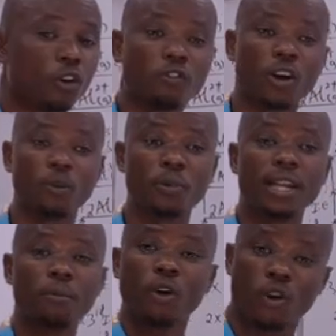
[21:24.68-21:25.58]
of
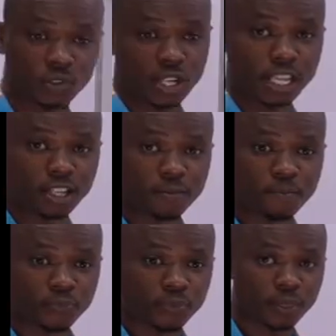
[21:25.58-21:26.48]
aluminum oxide.
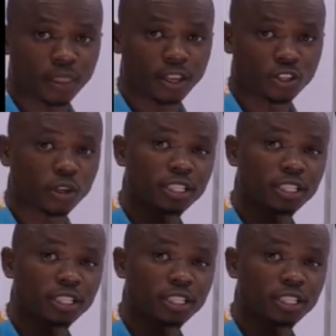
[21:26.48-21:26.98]
So